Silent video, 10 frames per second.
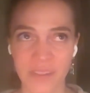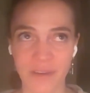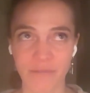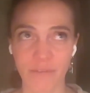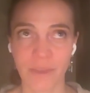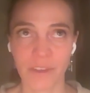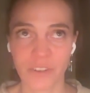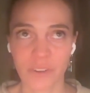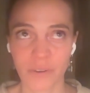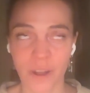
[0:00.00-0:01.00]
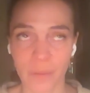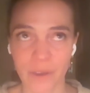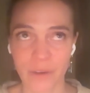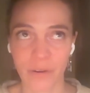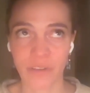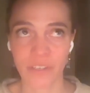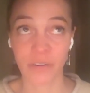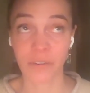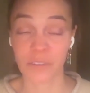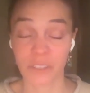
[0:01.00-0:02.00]
the information or coming across it,
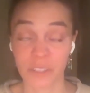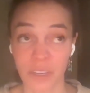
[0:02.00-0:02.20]
or just